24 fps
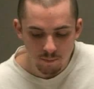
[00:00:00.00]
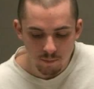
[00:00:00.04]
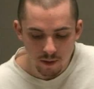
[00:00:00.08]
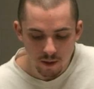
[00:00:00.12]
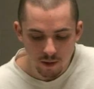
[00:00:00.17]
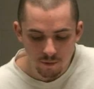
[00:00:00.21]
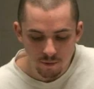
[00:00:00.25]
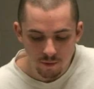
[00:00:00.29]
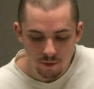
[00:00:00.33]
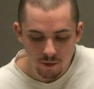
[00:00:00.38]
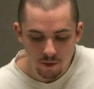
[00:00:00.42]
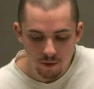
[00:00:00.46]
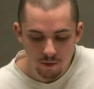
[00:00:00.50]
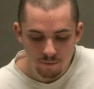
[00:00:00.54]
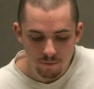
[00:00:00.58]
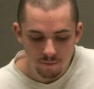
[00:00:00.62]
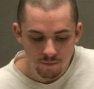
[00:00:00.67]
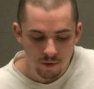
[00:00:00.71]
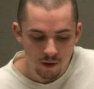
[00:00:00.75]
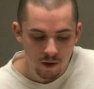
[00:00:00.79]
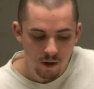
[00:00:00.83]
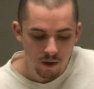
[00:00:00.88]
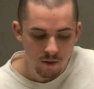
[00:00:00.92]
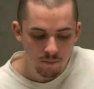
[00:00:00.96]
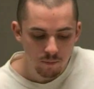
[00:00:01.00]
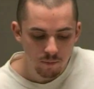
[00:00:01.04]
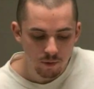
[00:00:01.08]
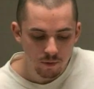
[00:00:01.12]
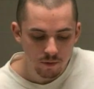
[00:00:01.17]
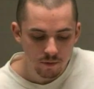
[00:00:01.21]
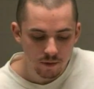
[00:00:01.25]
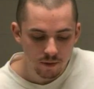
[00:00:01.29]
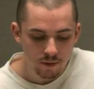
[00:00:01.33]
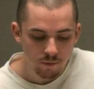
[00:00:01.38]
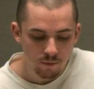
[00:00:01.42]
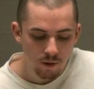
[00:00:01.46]
the belt off,
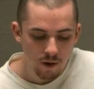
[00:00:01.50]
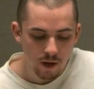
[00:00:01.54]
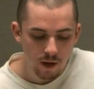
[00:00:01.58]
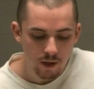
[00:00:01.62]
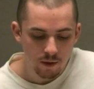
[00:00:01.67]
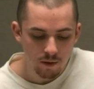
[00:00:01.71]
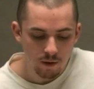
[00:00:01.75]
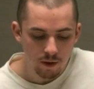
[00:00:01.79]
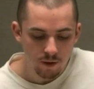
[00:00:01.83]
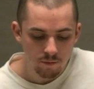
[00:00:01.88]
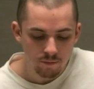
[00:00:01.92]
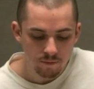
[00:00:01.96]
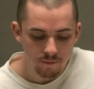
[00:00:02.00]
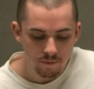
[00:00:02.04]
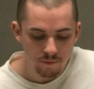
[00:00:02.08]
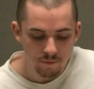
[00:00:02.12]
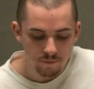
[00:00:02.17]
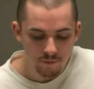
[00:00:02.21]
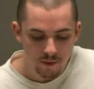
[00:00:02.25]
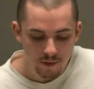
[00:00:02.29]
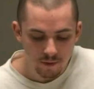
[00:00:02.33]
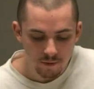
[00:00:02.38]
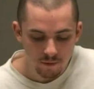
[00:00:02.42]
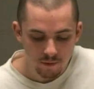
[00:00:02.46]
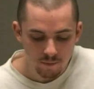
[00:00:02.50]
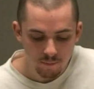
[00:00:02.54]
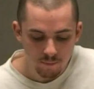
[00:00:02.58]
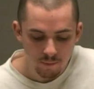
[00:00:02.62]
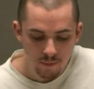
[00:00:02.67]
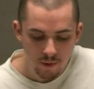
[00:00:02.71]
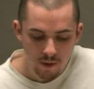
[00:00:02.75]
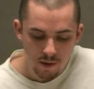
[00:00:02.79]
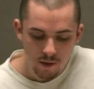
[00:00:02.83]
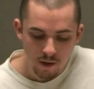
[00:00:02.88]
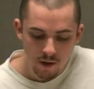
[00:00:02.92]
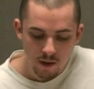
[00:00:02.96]
pushing Ryan off of the
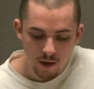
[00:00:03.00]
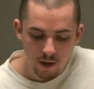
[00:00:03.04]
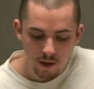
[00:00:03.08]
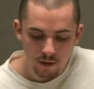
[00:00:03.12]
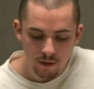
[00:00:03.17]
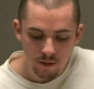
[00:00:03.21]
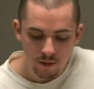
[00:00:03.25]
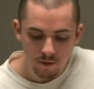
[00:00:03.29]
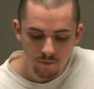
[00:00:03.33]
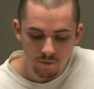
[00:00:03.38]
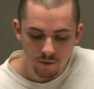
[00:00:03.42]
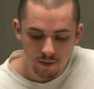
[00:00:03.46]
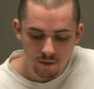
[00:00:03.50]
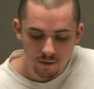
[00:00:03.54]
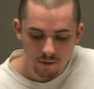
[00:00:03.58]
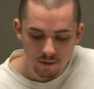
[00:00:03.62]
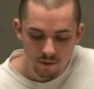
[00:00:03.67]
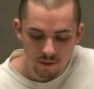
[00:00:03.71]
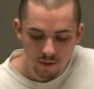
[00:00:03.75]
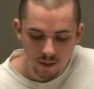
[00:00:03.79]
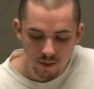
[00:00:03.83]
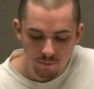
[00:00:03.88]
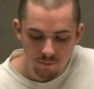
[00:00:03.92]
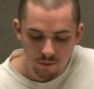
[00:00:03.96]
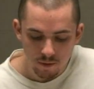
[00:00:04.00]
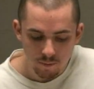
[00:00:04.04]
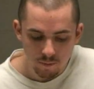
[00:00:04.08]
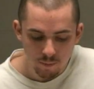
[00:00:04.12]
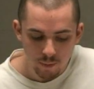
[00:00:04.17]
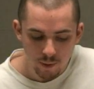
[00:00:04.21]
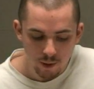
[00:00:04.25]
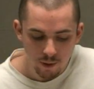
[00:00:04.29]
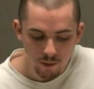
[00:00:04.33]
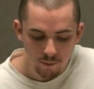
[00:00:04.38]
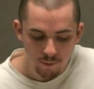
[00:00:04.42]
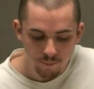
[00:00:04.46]
victim, and leaving the scene with the
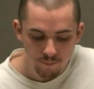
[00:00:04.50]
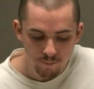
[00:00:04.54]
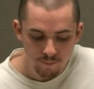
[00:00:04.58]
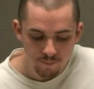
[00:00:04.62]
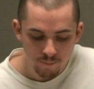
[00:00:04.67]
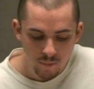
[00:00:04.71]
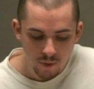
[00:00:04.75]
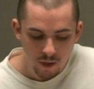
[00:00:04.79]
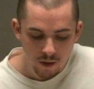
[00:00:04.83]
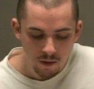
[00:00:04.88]
belt.